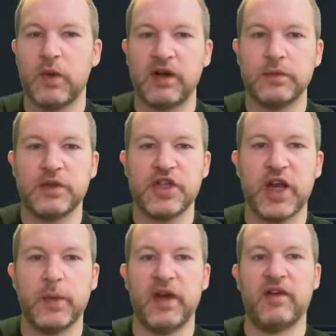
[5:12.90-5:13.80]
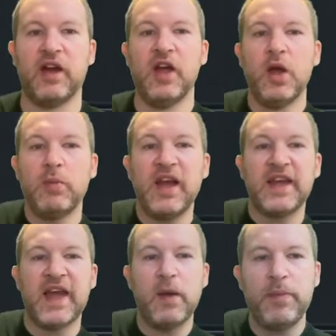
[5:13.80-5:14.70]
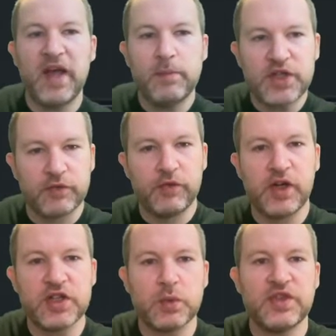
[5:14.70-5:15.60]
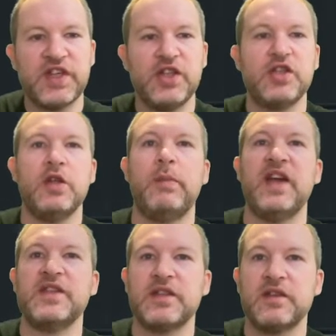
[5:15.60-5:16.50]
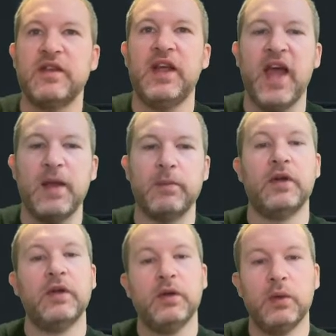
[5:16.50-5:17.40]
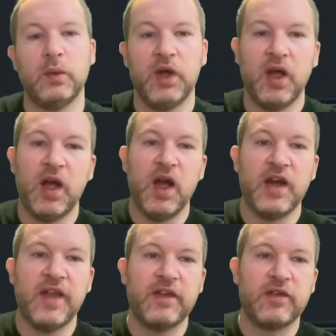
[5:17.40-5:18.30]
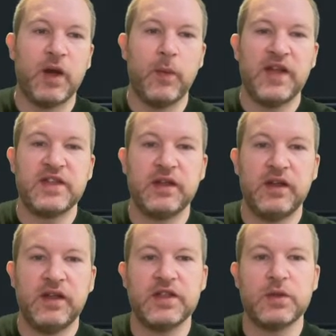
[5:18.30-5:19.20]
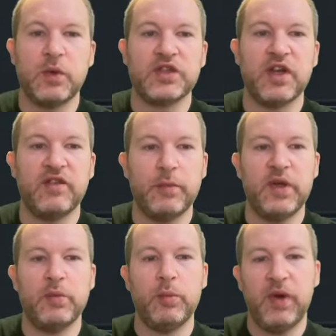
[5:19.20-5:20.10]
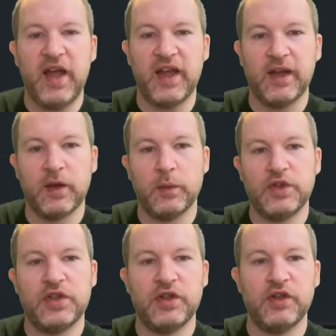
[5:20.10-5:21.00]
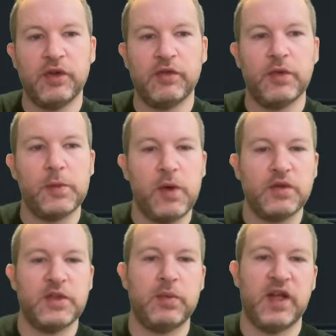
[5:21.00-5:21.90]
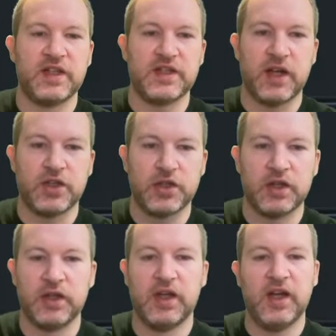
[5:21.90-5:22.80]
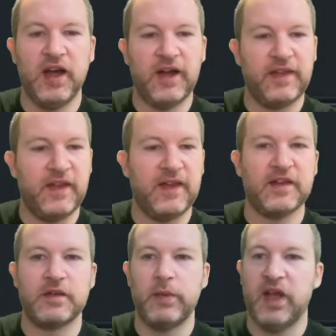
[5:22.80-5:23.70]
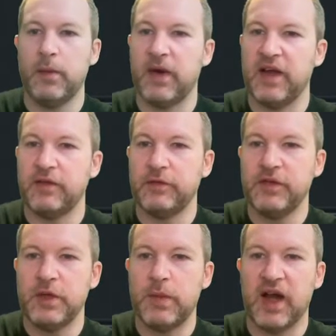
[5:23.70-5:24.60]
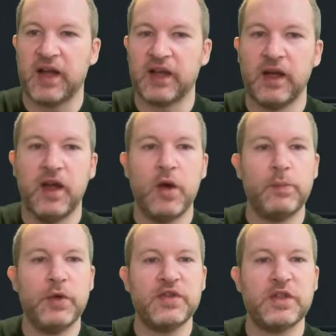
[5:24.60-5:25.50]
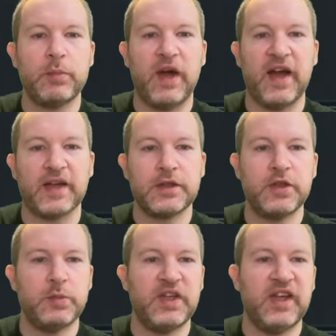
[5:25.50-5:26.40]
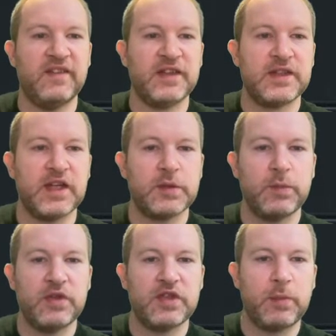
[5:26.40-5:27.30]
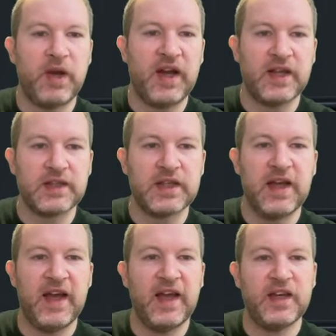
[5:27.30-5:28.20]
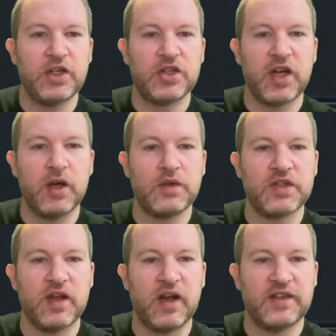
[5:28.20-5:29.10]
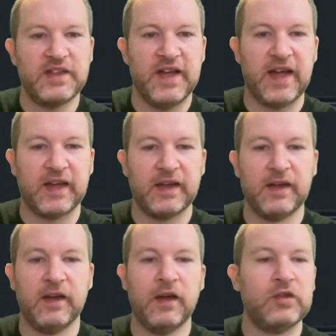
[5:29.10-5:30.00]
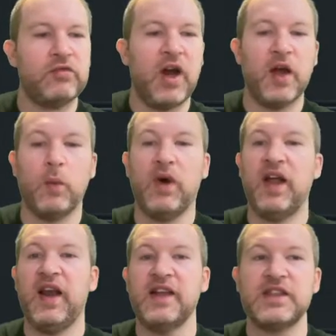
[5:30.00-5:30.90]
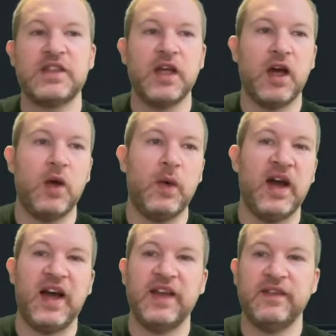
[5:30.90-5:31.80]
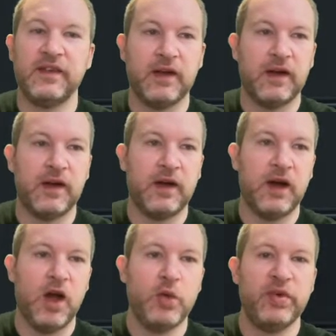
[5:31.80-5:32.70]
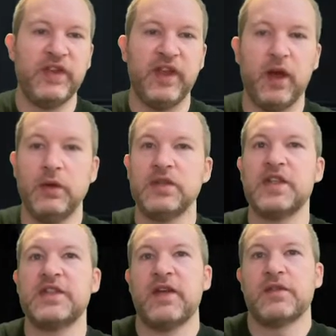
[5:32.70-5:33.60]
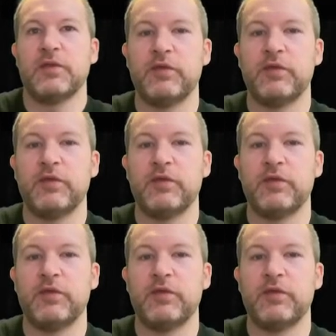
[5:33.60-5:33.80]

welcome to Shadow Era. Playing a campaign mission first will teach you the basics of the game. Cool. Another great way to learn is to watch other people play, which you can do from the multiplayer section. And then there's a bit about feedback. Booster packs. You've been given 6 booster packs and a Shadow starter deck. Right, well, let's go and open those. Let's have some